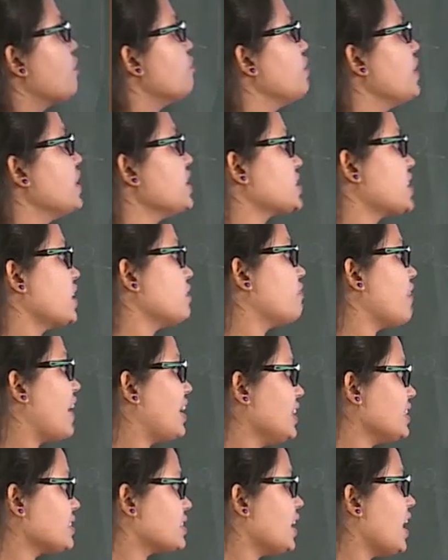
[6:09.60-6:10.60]
V-shaped
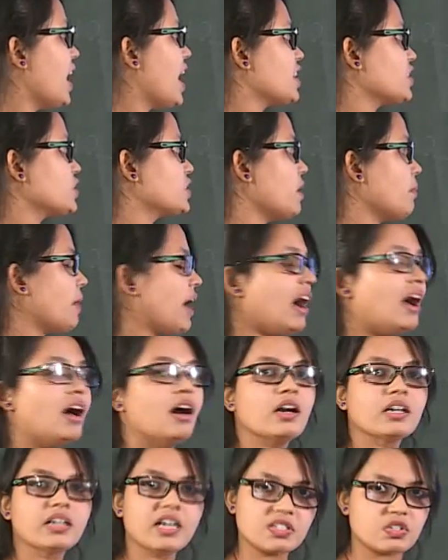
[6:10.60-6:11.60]
valleys, the arch dam are
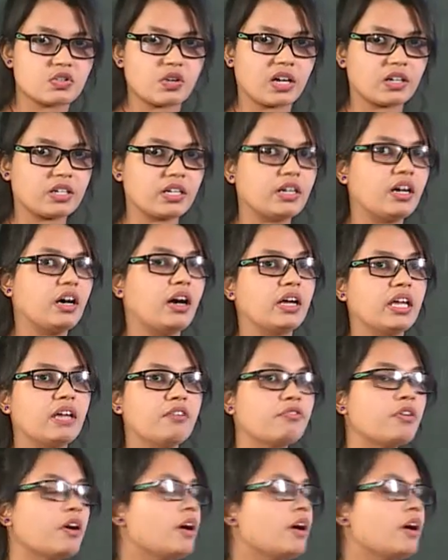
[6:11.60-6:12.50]
constructed. If